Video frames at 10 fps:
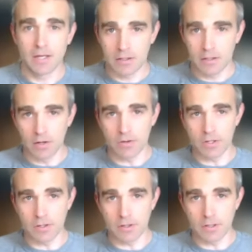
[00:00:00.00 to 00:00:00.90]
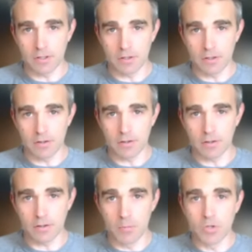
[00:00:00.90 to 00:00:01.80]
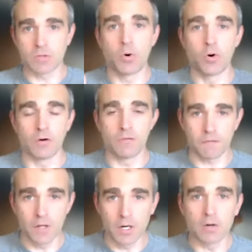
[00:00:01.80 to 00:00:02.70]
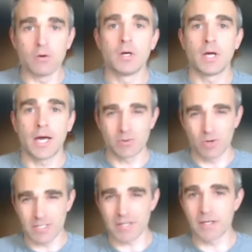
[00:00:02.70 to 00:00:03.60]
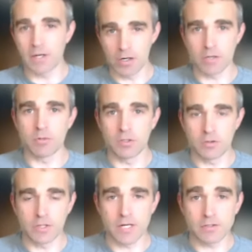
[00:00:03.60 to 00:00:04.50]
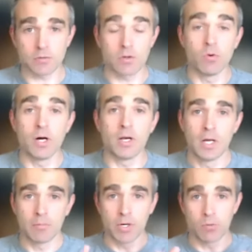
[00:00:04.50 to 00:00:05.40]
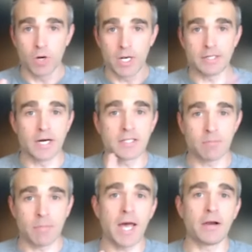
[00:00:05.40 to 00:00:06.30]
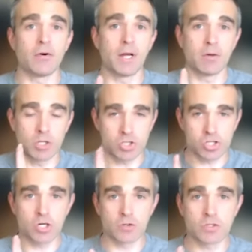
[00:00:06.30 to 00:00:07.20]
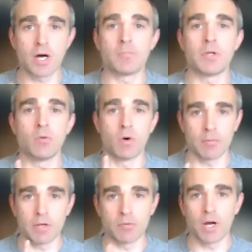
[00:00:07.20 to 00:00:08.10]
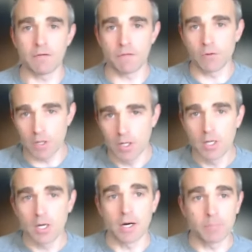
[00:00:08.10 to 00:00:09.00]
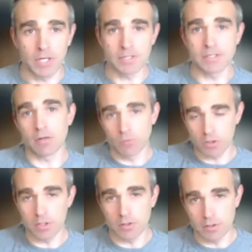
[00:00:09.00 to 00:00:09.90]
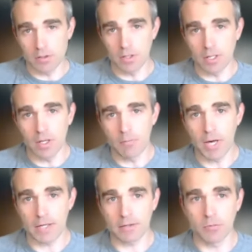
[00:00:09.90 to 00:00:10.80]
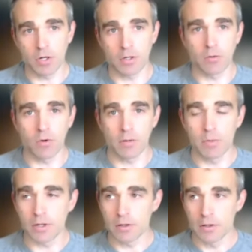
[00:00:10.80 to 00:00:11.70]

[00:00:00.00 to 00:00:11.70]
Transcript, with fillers: the most important flow as it was, I think, arguably in 2021. But when it does matter, right, when it shows up, you want to be ready for it because it can really impact the market quite a bit.